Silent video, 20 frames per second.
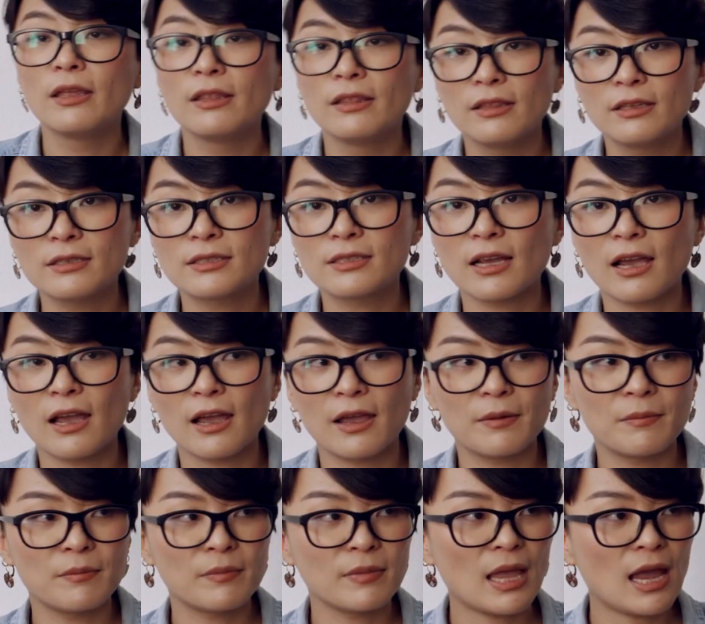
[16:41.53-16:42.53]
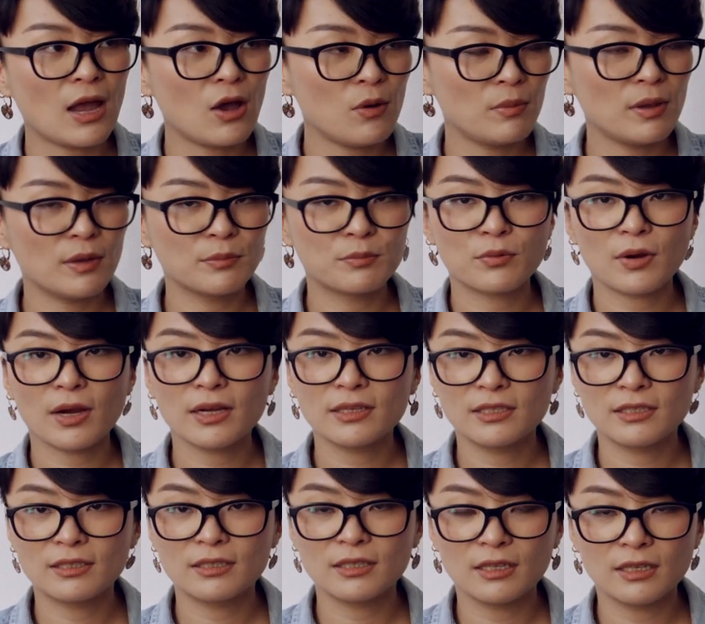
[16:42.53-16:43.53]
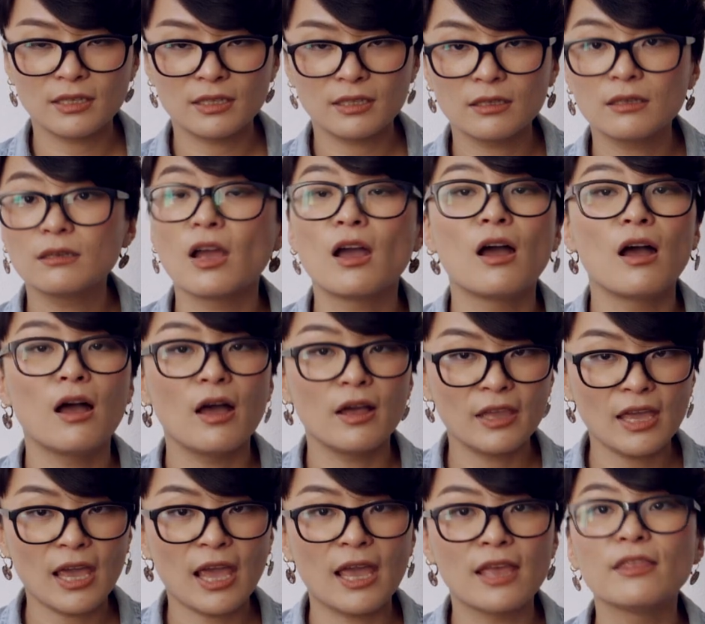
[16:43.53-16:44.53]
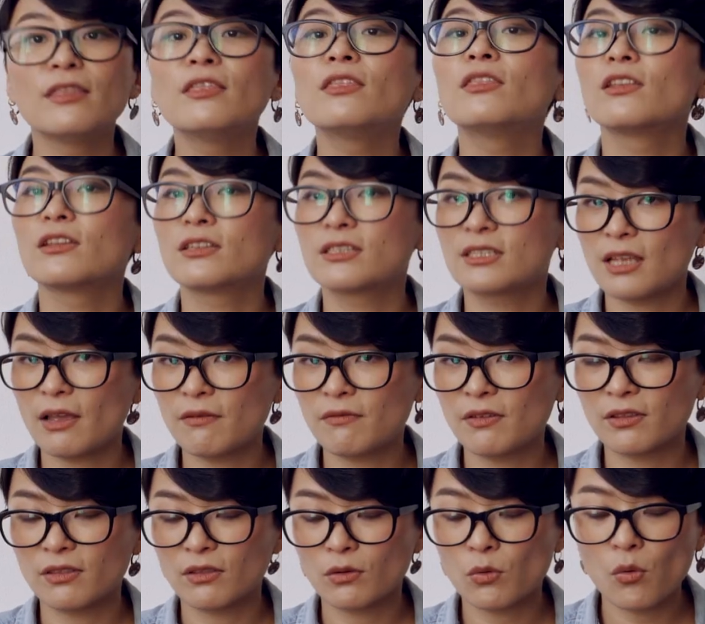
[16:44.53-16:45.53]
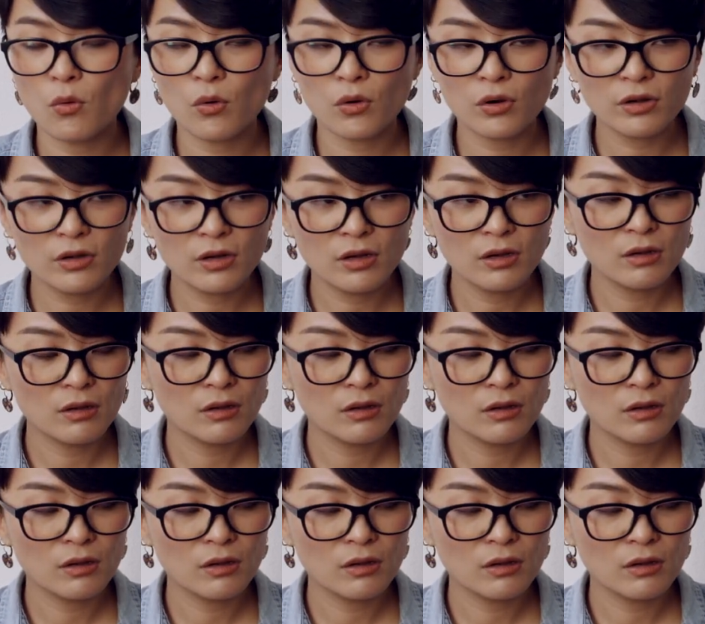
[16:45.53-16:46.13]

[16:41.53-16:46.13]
This time, how about practicing again the 7th chord,